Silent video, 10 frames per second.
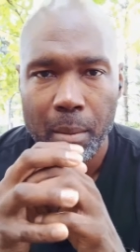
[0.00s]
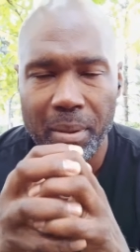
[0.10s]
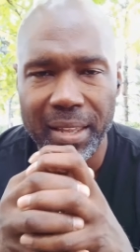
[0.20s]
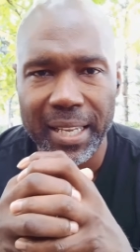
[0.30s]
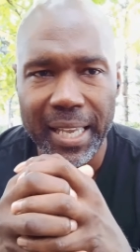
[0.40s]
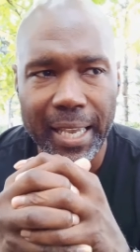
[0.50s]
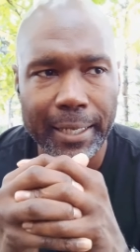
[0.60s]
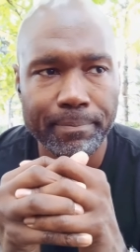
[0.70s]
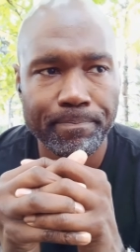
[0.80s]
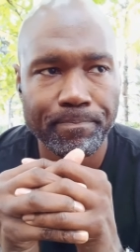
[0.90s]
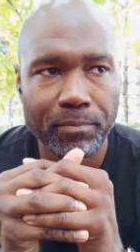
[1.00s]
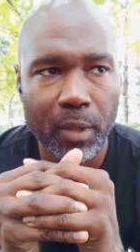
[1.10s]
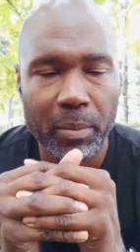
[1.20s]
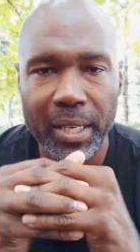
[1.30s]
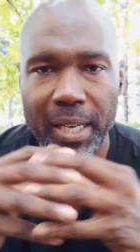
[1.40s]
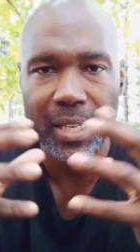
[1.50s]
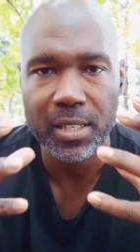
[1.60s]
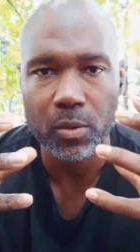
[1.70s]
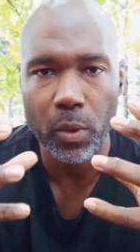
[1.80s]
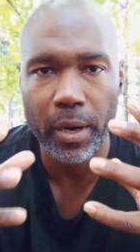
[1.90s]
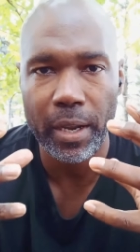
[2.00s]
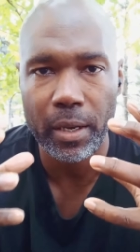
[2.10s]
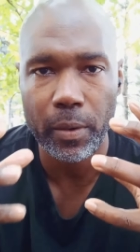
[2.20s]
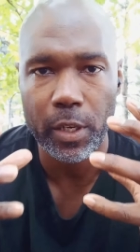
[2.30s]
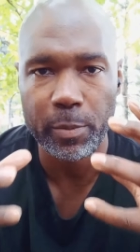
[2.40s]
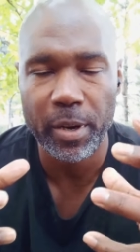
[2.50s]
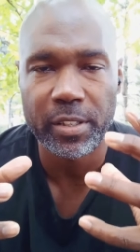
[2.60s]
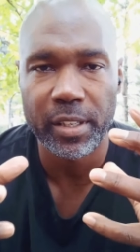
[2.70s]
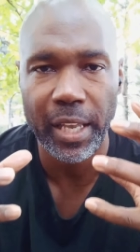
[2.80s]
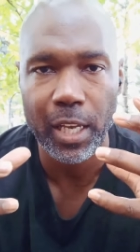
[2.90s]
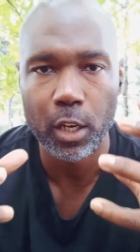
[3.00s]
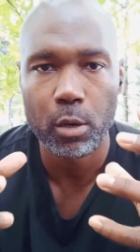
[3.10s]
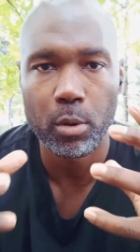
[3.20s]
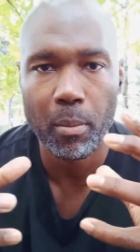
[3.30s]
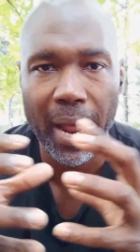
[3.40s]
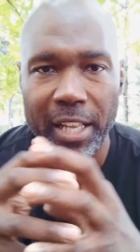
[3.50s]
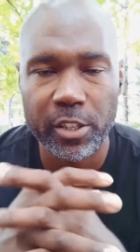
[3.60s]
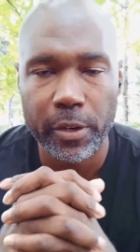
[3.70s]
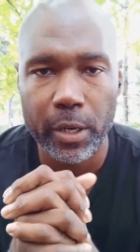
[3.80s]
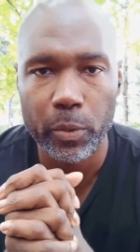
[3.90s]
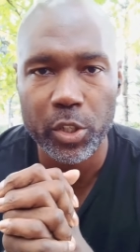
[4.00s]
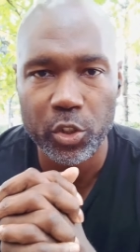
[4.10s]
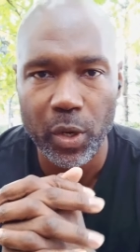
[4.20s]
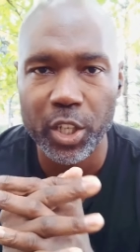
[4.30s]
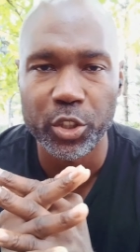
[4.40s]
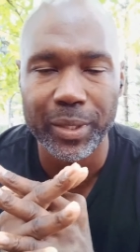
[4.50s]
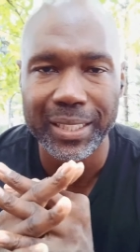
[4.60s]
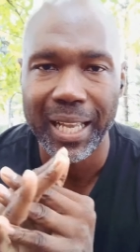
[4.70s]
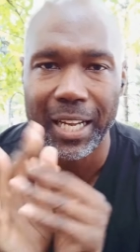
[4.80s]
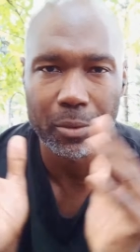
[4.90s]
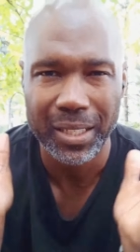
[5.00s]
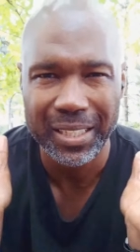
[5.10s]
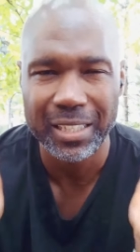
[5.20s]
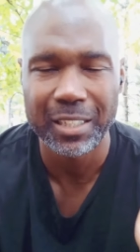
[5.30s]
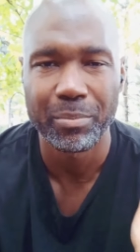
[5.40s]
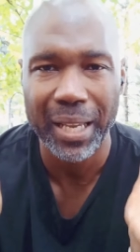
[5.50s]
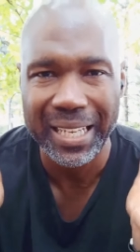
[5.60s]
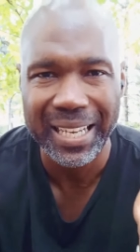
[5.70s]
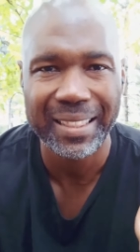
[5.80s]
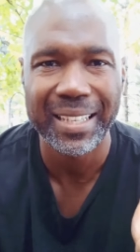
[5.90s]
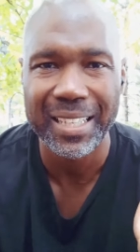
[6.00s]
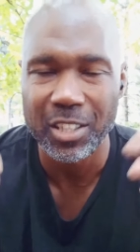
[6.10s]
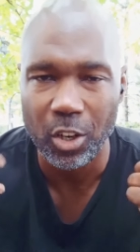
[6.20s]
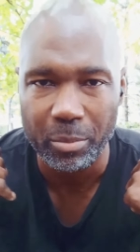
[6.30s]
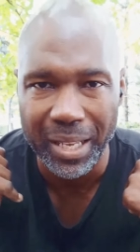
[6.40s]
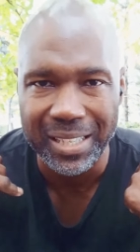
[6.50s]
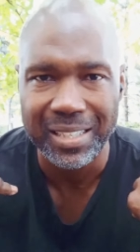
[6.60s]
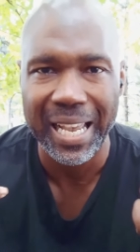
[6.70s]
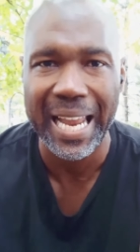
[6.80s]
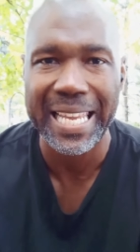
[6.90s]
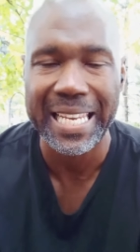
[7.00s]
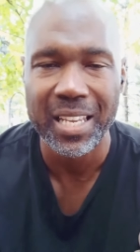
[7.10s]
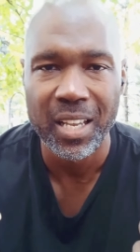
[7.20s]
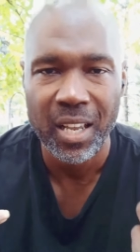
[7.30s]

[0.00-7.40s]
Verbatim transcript: But then again, because we're, we're experiencing a global monetary restructuring. I don't anticipate nothing that's going to be exciting.